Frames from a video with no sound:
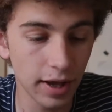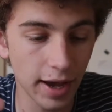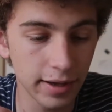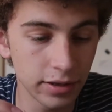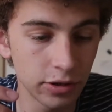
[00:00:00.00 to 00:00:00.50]

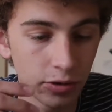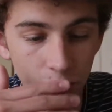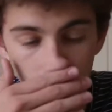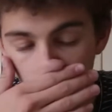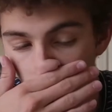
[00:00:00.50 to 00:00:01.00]
that, you
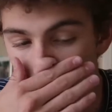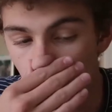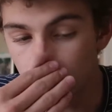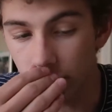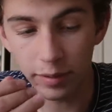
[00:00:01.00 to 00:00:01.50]

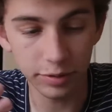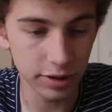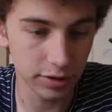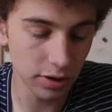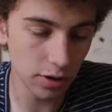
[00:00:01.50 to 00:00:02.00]
will be able
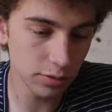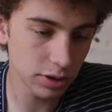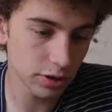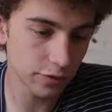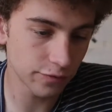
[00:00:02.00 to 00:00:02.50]
to go
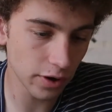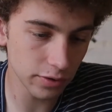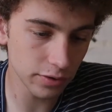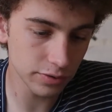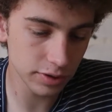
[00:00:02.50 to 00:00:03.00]
to your
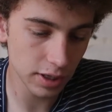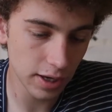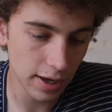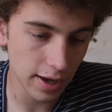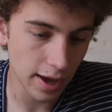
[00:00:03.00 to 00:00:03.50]
Photos
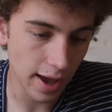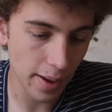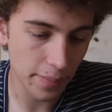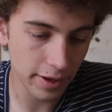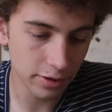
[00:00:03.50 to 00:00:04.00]

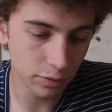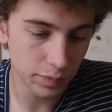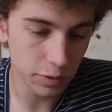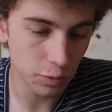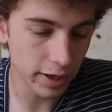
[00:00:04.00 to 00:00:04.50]
app and it'll
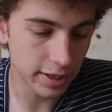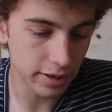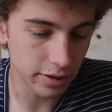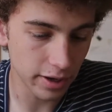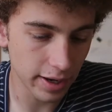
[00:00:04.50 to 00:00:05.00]
be right
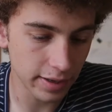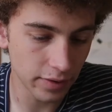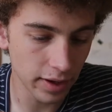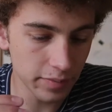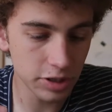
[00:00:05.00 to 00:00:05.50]
here.
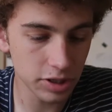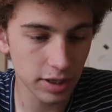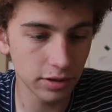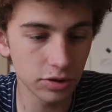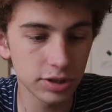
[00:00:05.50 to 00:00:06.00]
And the image is
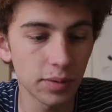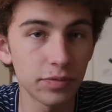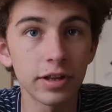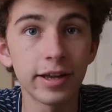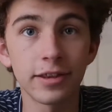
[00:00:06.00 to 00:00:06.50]
gonna look
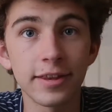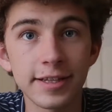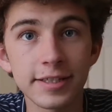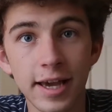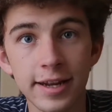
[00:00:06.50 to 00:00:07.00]
something like
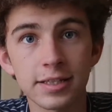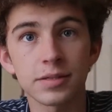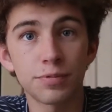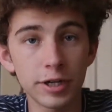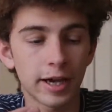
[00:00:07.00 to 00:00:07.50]
this, and
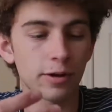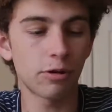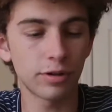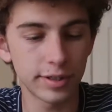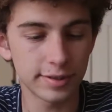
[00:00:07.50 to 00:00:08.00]
it's pretty high
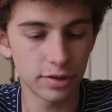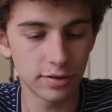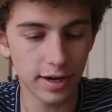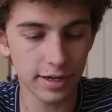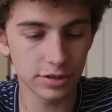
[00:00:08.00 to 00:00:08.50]
quality, so
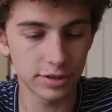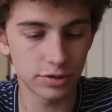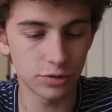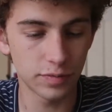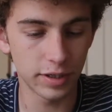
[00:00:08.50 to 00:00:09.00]
you can actually
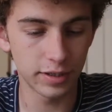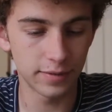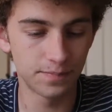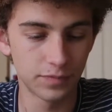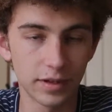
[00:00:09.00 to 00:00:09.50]
zoom
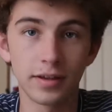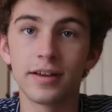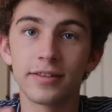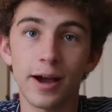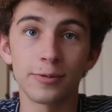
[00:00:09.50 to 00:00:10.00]
in.
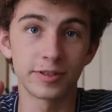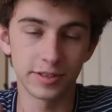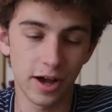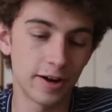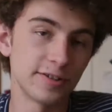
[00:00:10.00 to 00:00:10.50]
That was
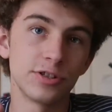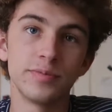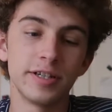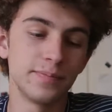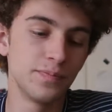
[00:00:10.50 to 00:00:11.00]
not a
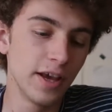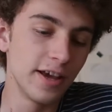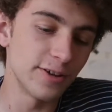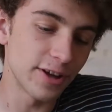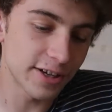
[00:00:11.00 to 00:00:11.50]
zoom in. You can